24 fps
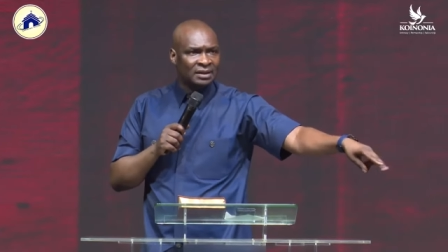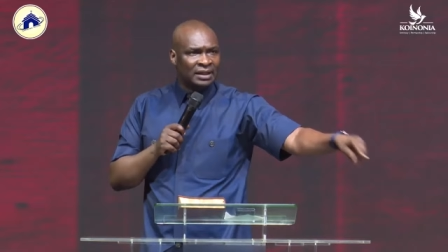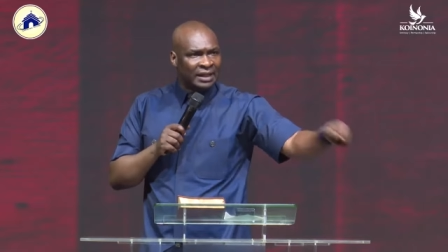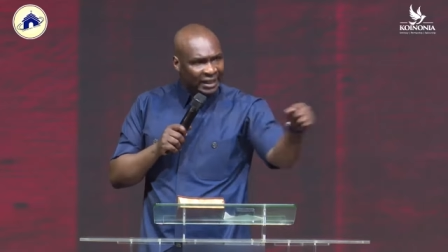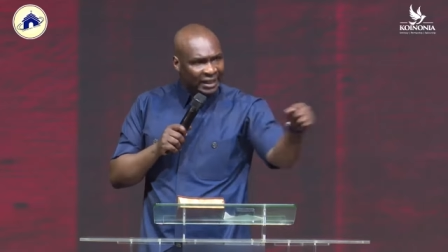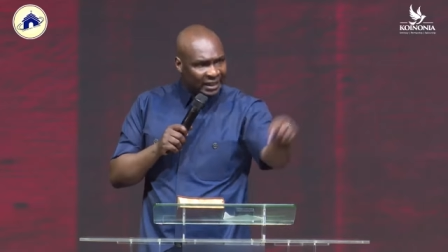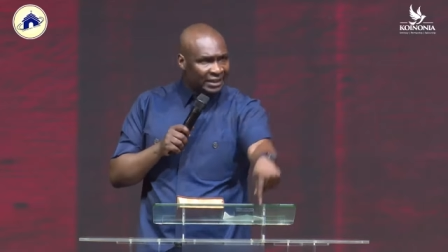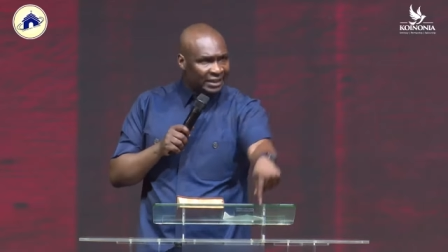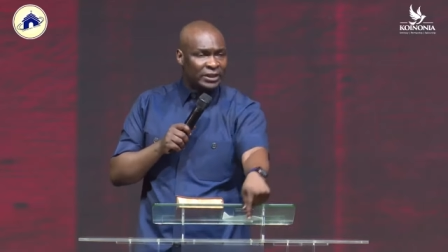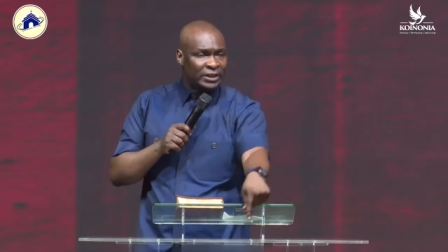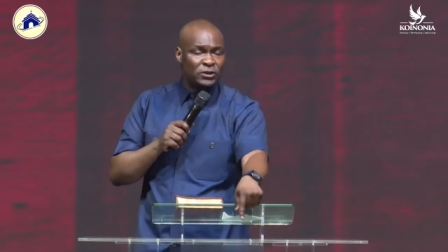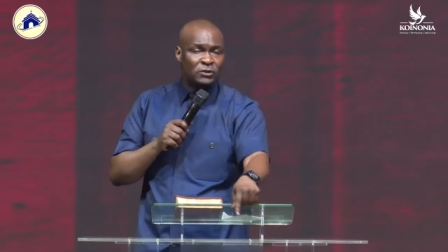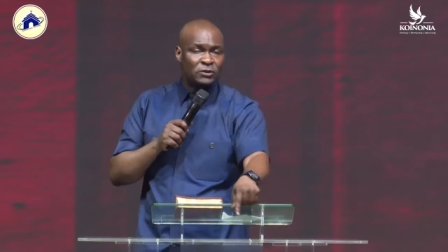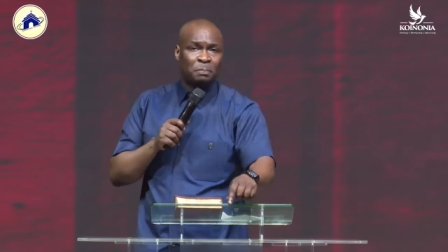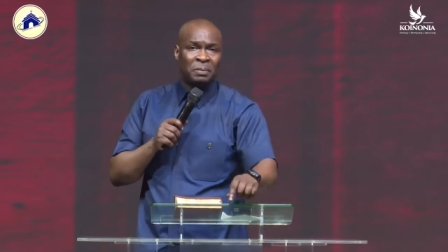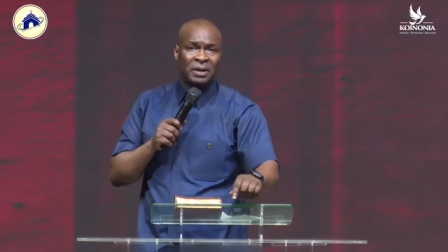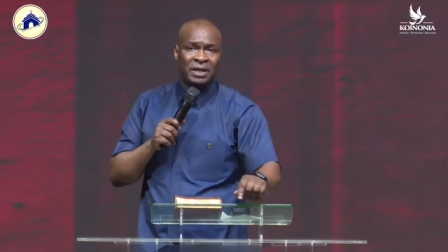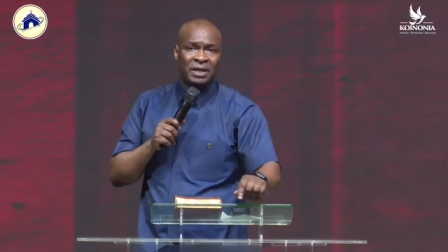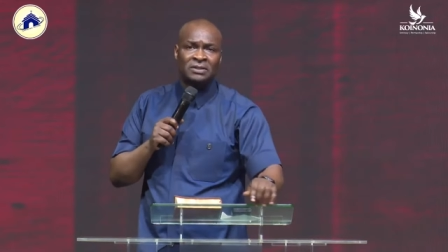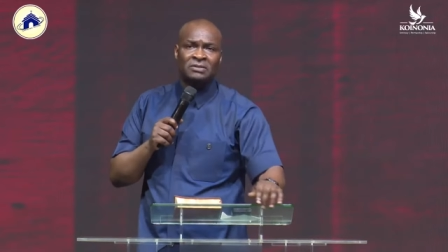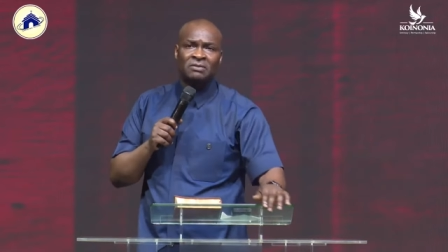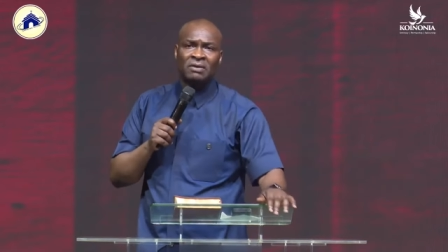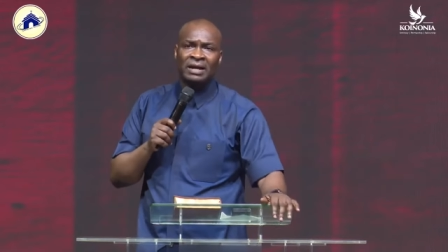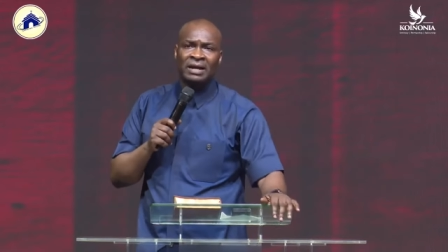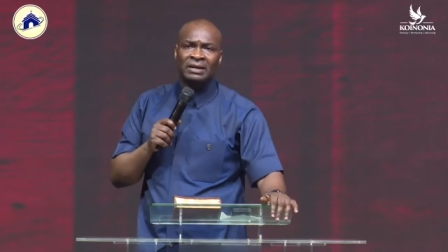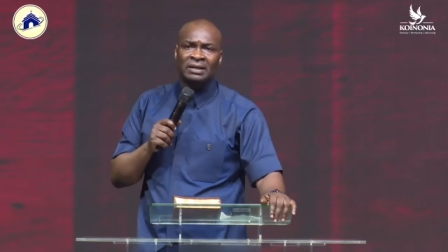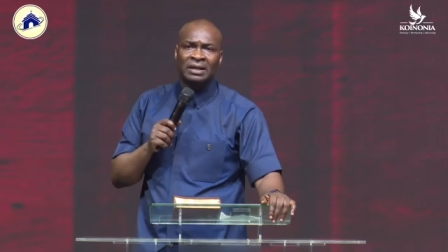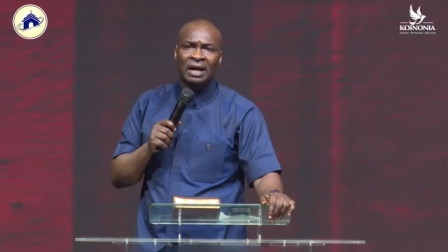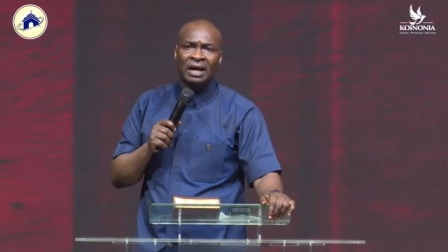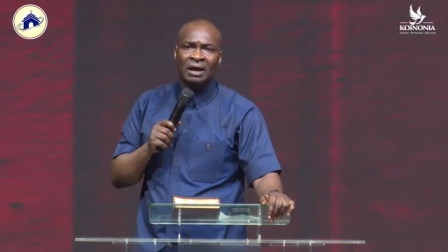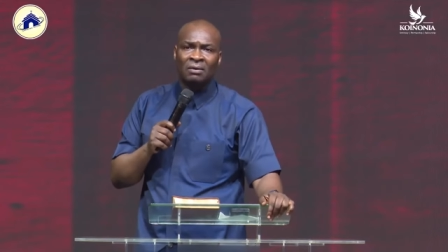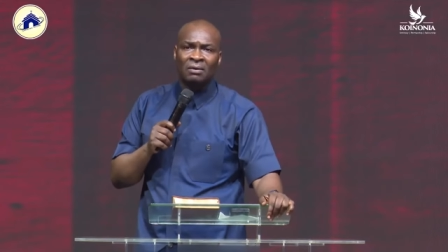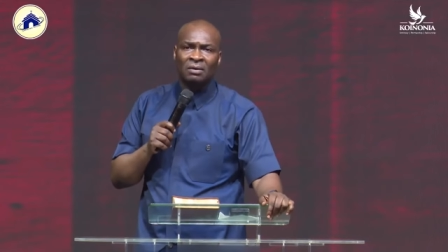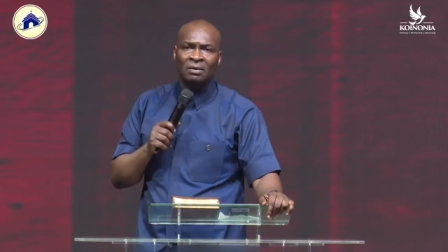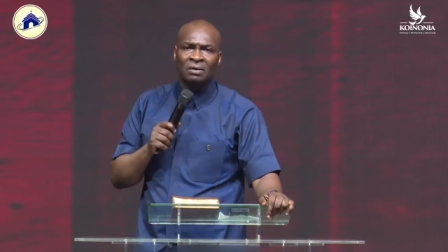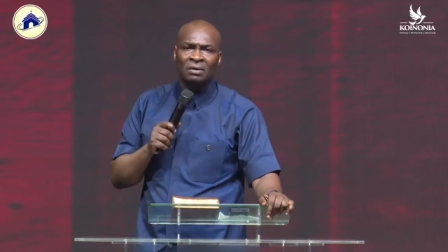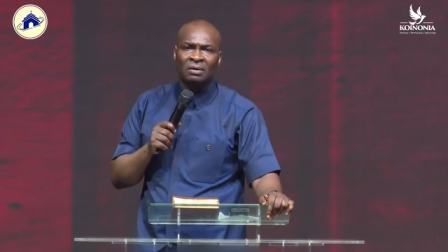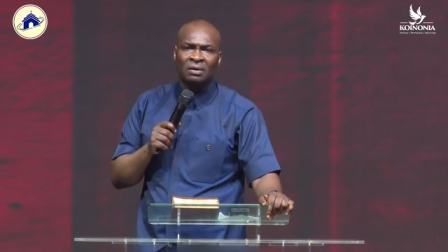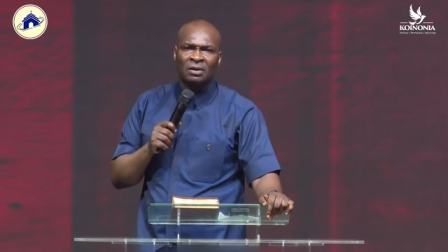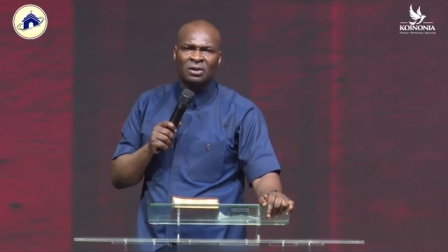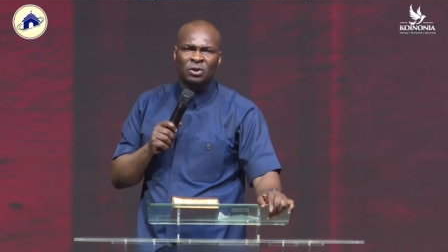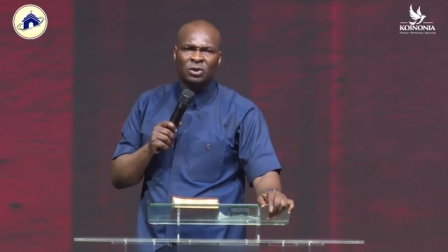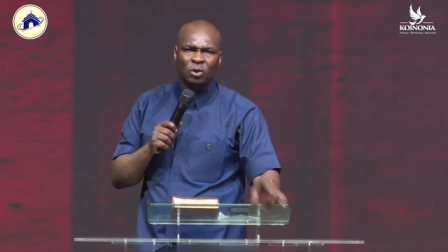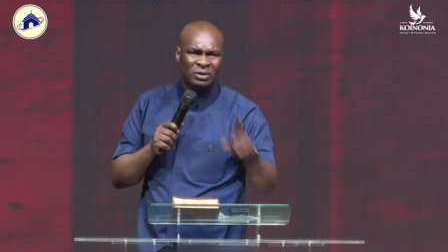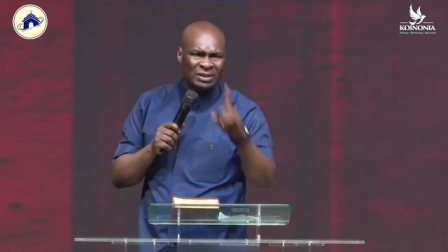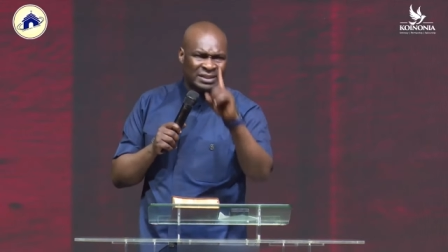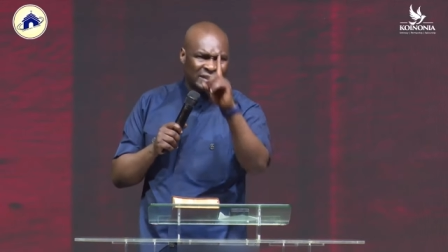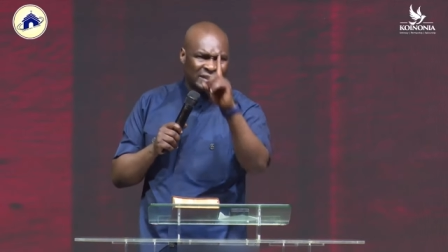in this place right now.
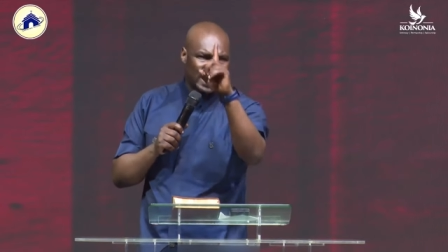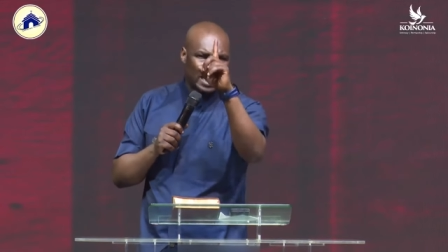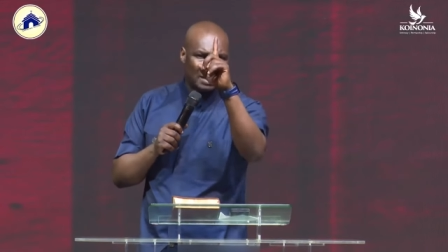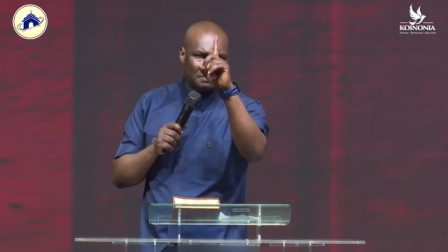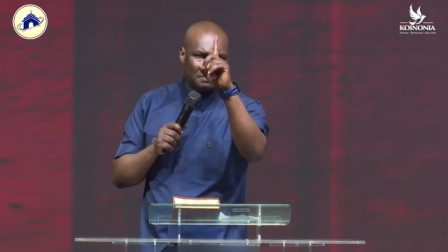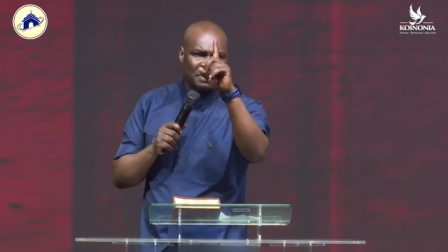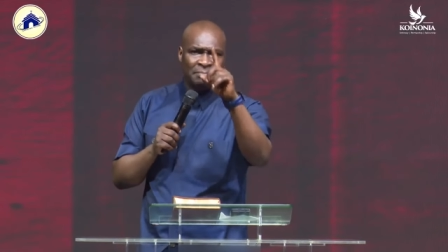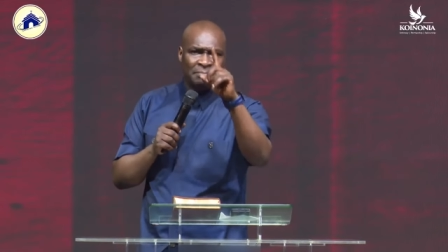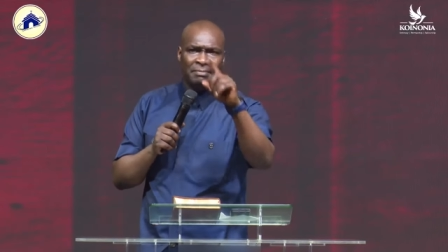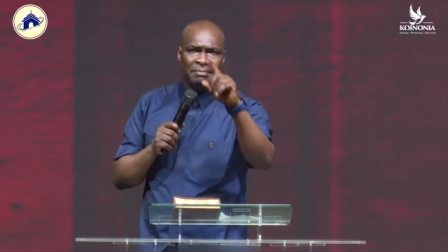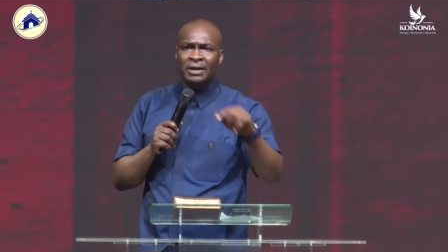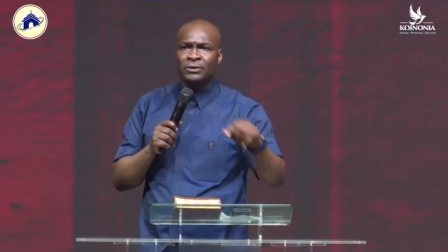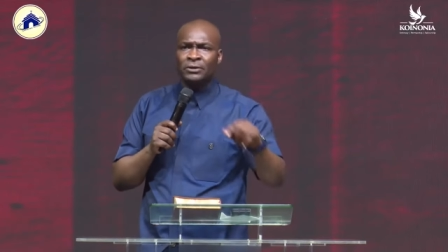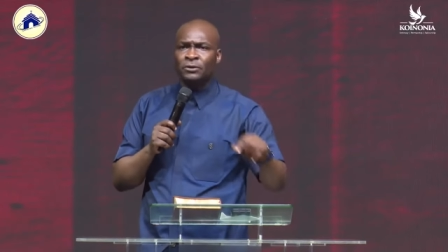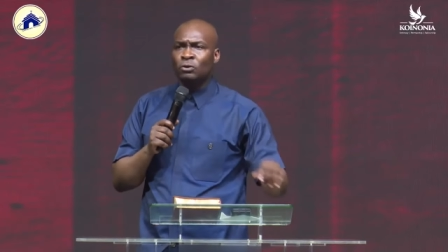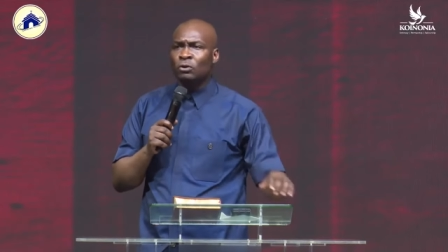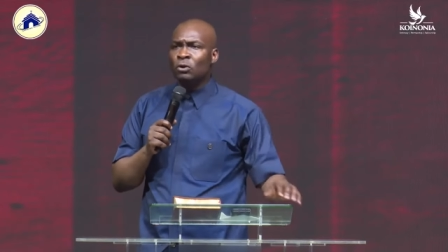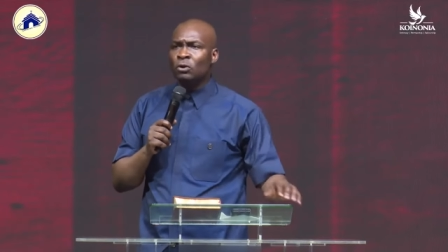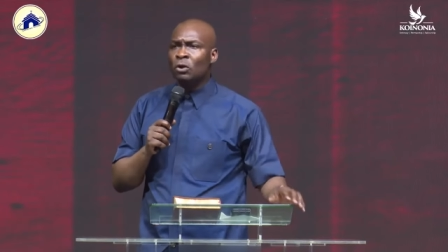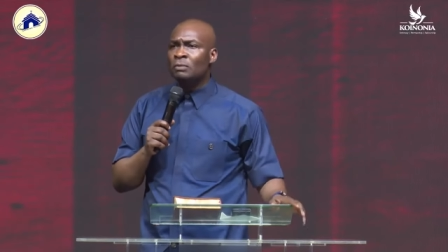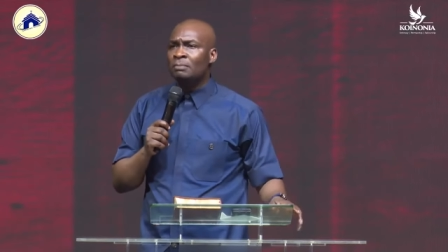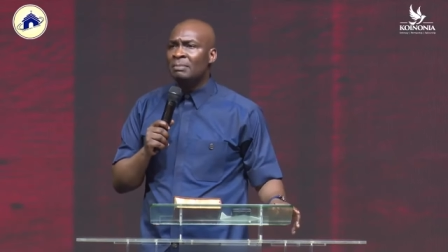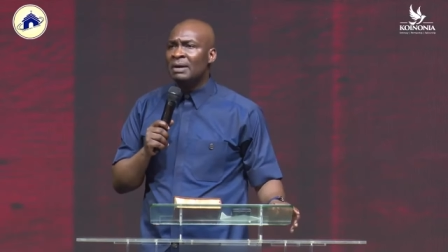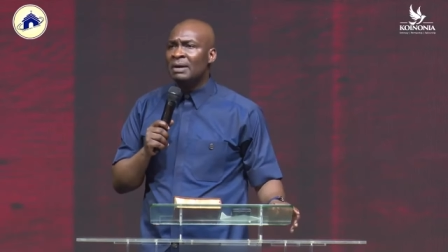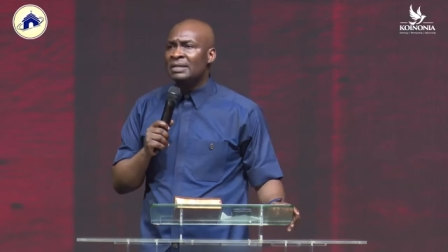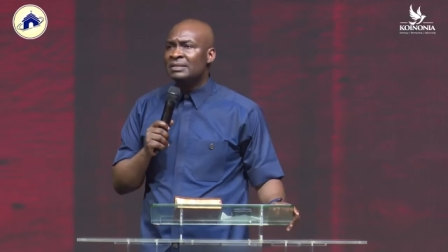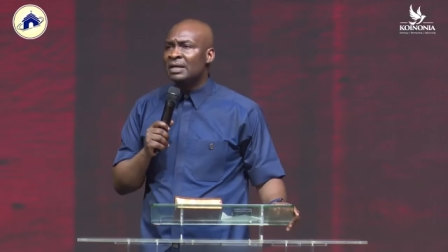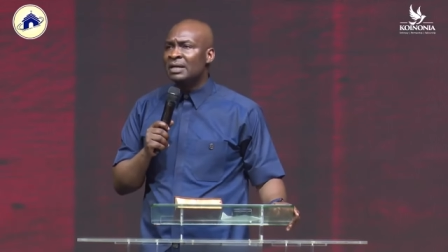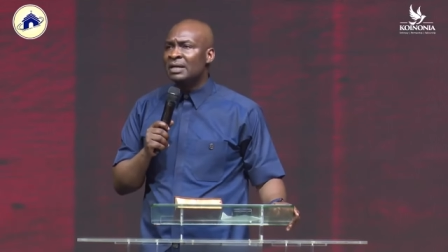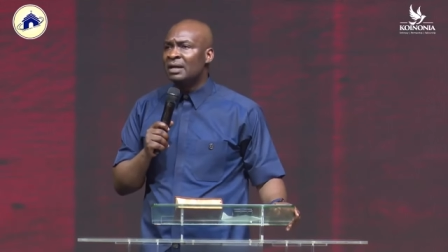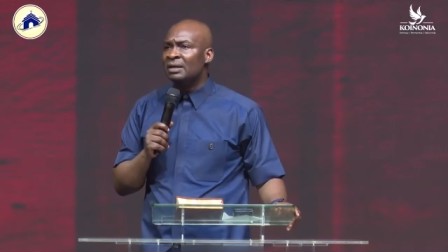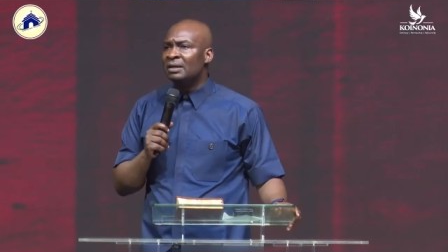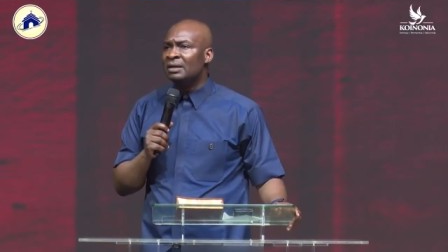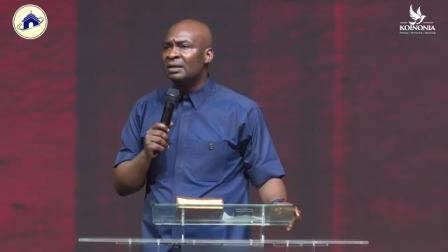Don't tell me men do not matter.